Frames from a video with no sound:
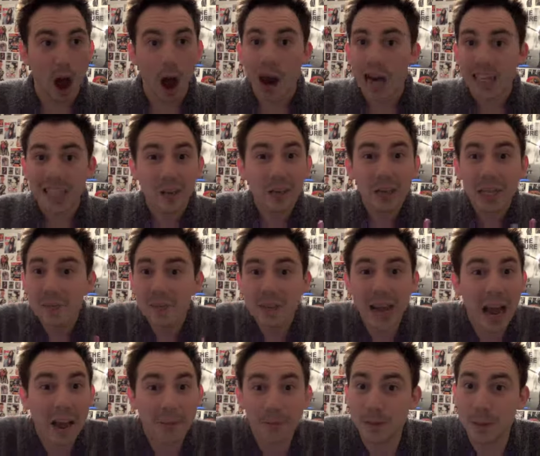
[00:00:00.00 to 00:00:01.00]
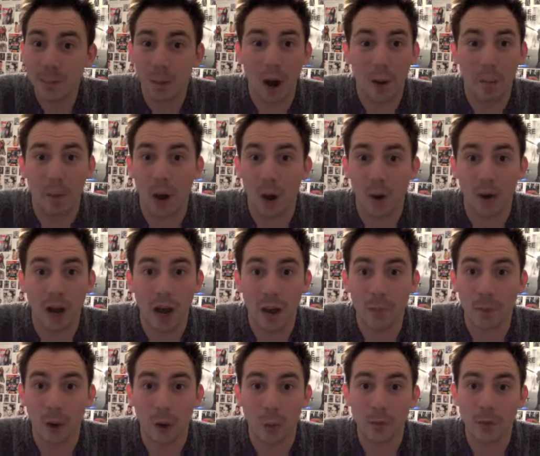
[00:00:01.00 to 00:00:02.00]
I don't even have to buy my own
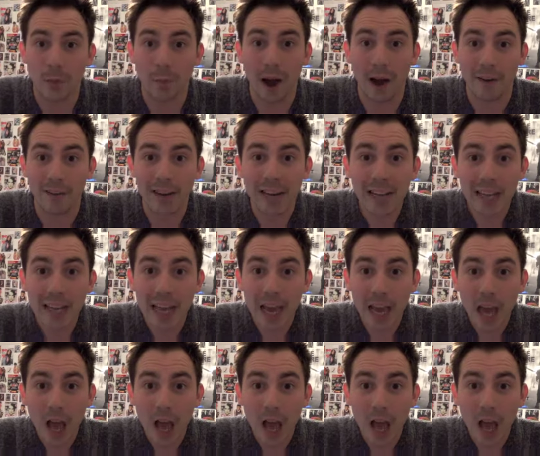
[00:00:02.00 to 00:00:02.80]
light bulbs, apparently.